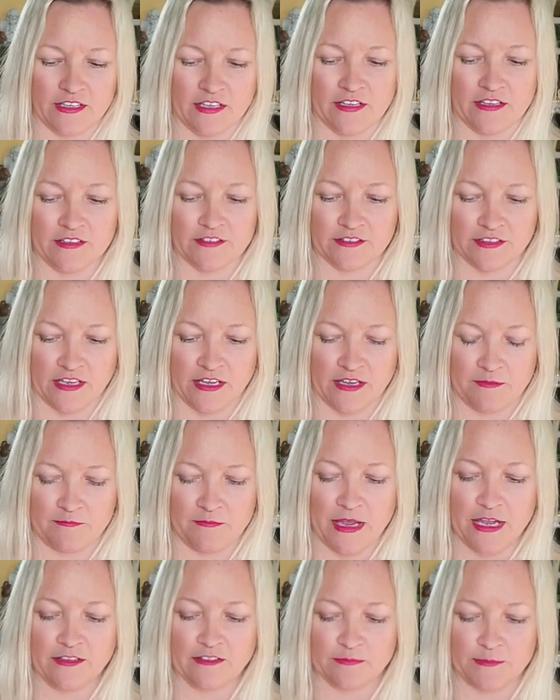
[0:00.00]
is it
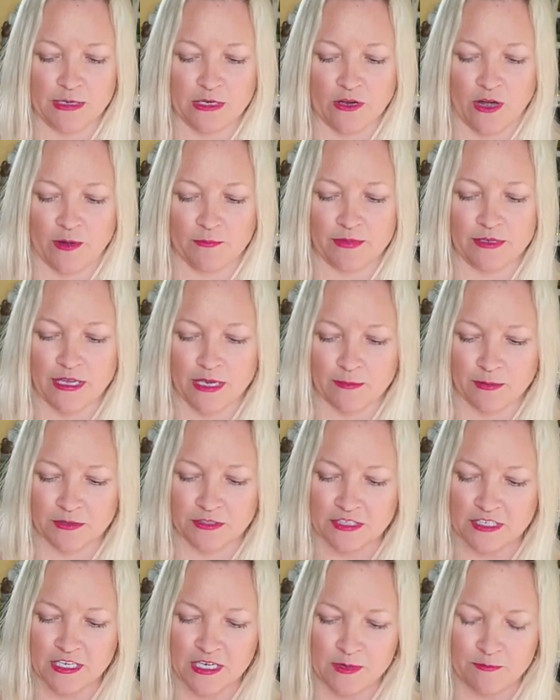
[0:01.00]
makes me not be able
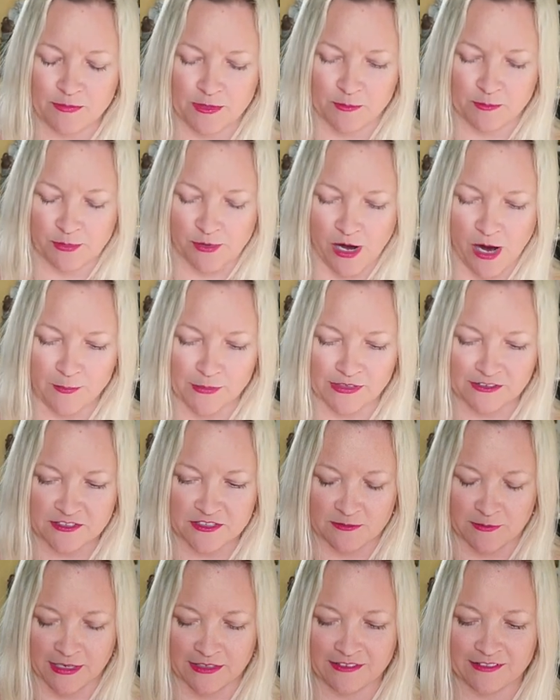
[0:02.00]
to keep the promise
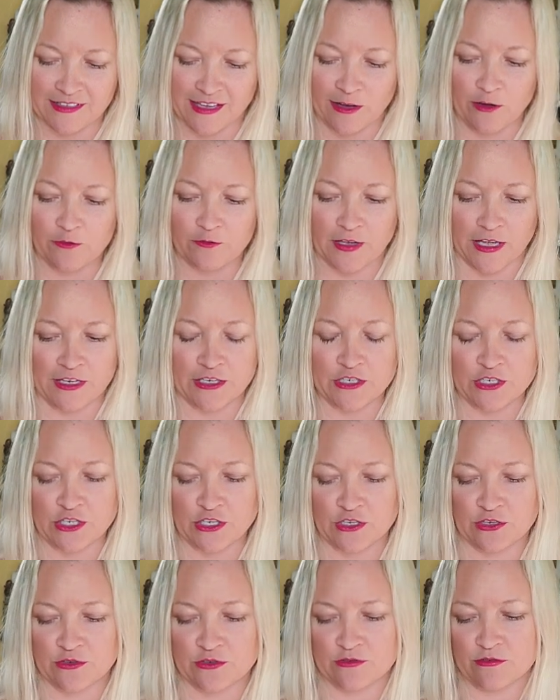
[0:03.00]
to myself and to
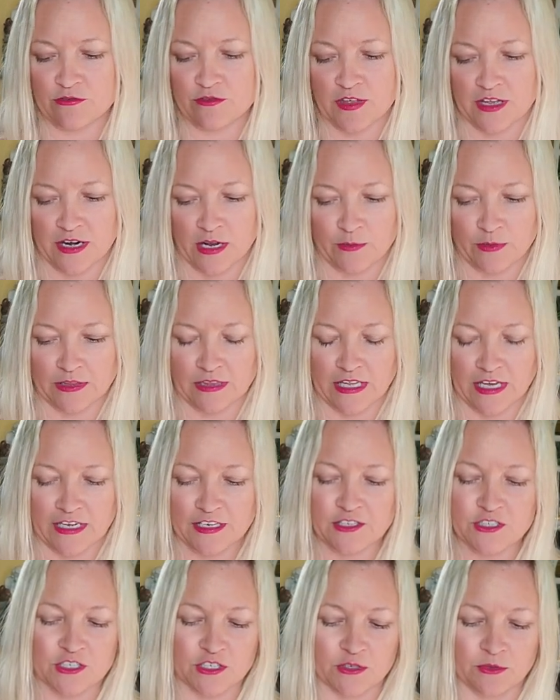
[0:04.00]
you that I would
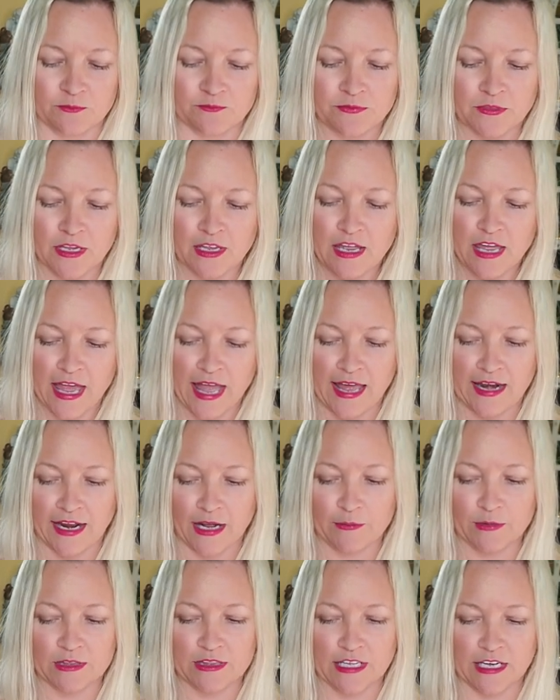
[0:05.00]
like to. And I
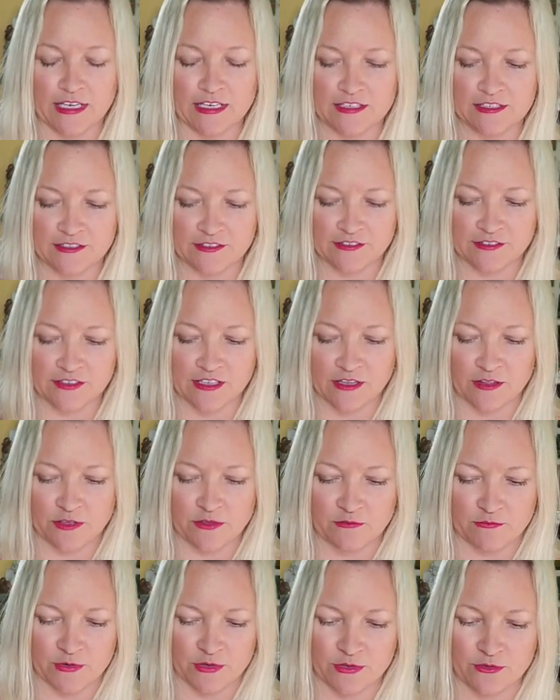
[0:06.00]
would like to see
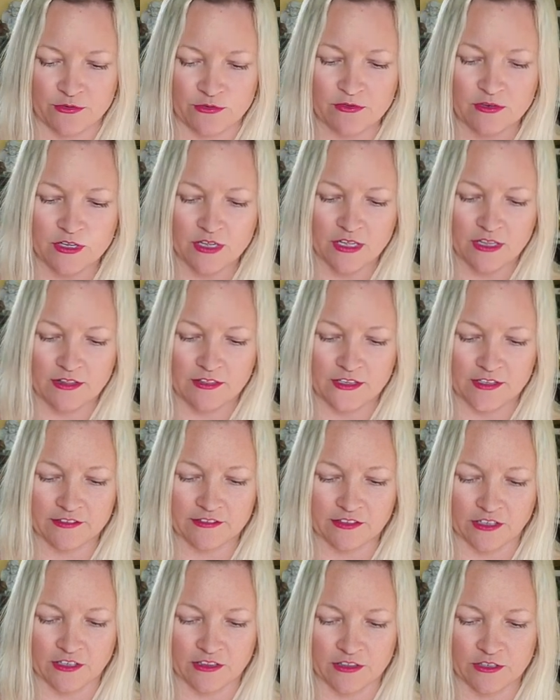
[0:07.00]
through
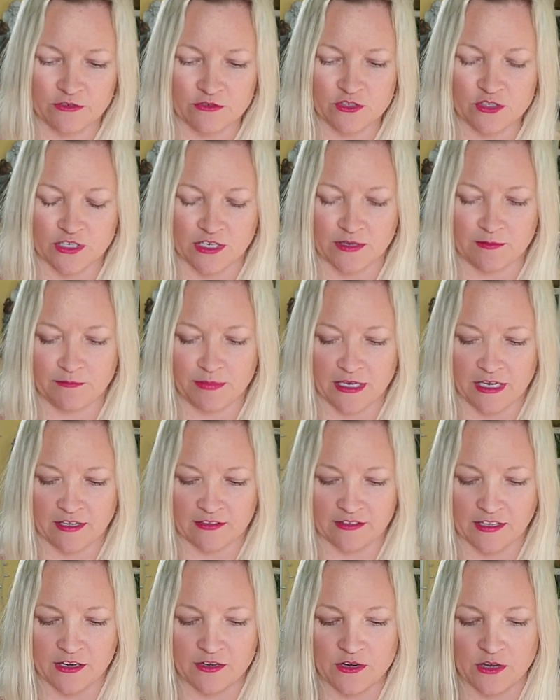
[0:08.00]
this illusion
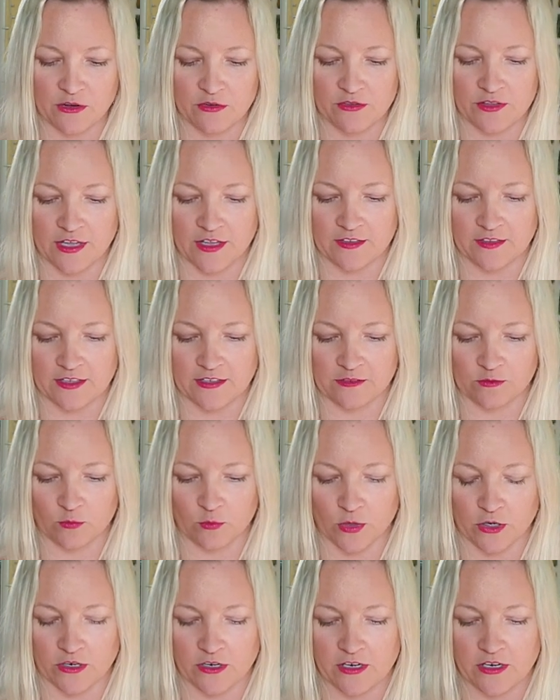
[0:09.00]
because I know that this
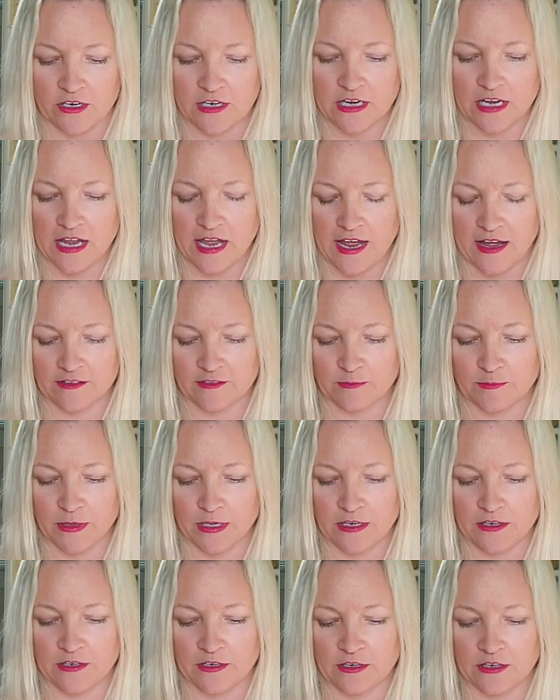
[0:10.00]
work has
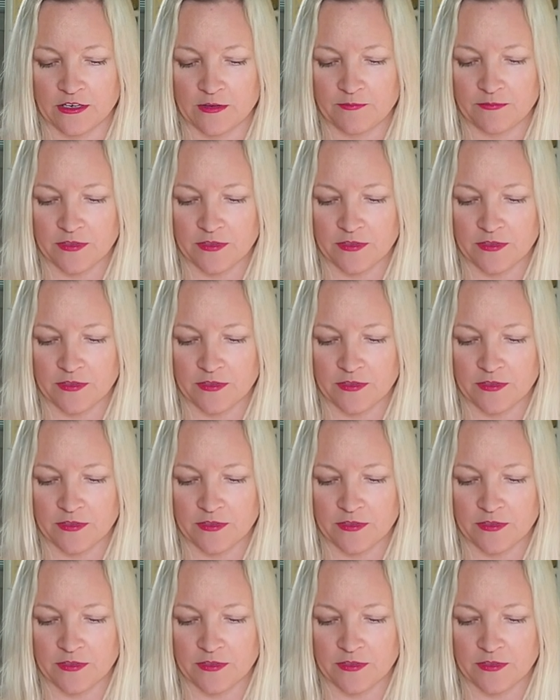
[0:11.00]
been